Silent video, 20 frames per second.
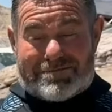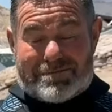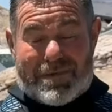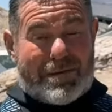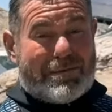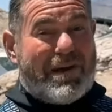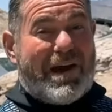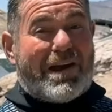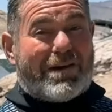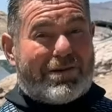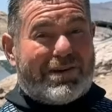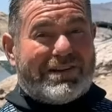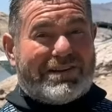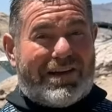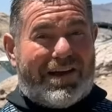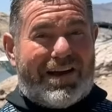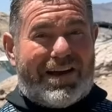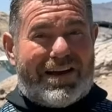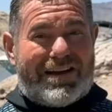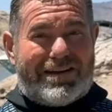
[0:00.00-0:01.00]
my battery
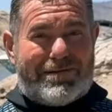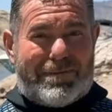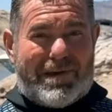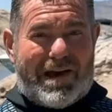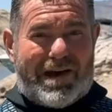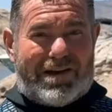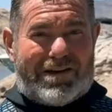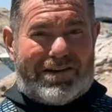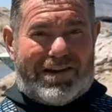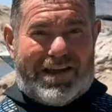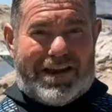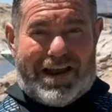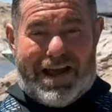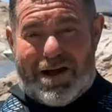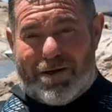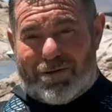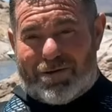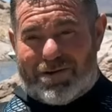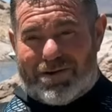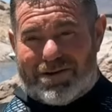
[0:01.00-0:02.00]
died about an
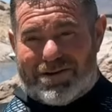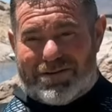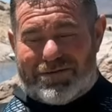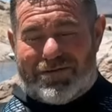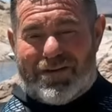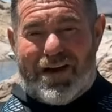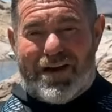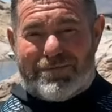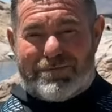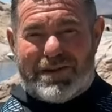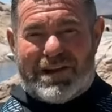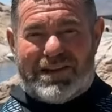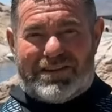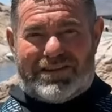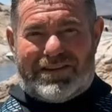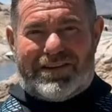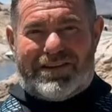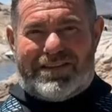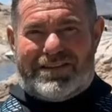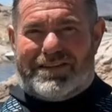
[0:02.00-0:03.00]
hour and five
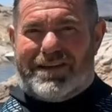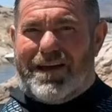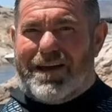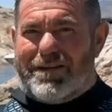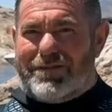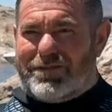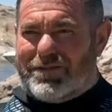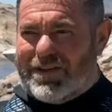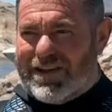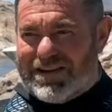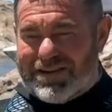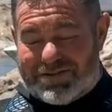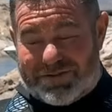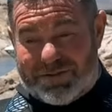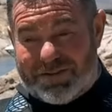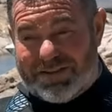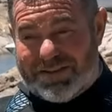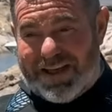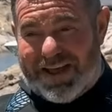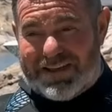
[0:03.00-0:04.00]
minutes into the dive, so I had to
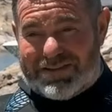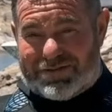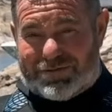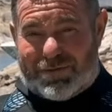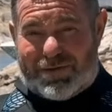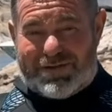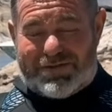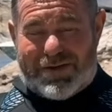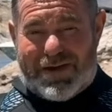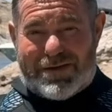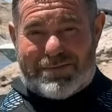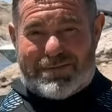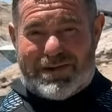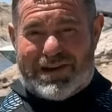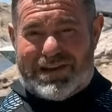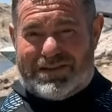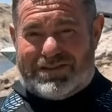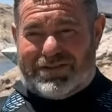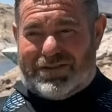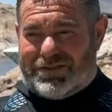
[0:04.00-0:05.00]
do the last 25
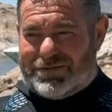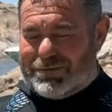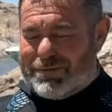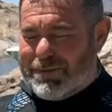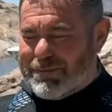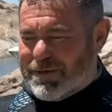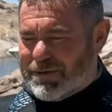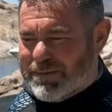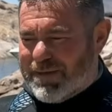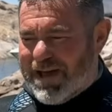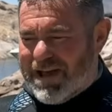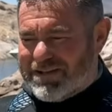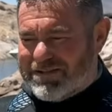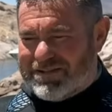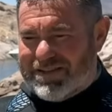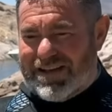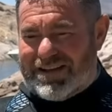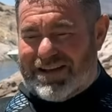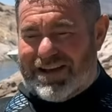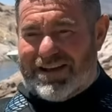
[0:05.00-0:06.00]
minutes just swimming back,
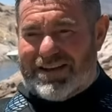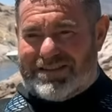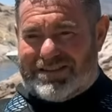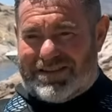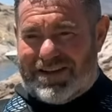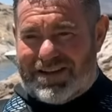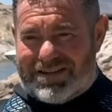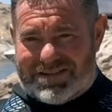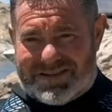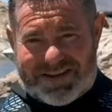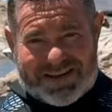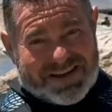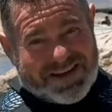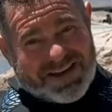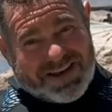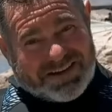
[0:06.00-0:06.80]
so that kind of sucked.